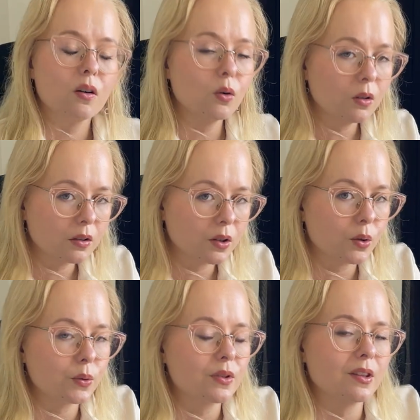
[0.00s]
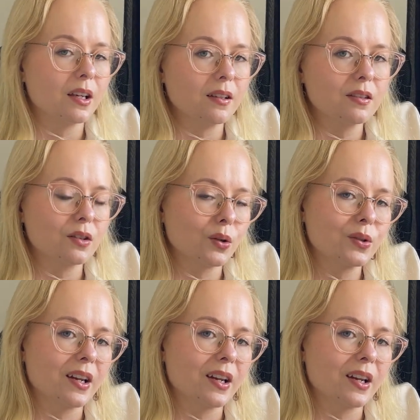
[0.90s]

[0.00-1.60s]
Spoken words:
all those things, those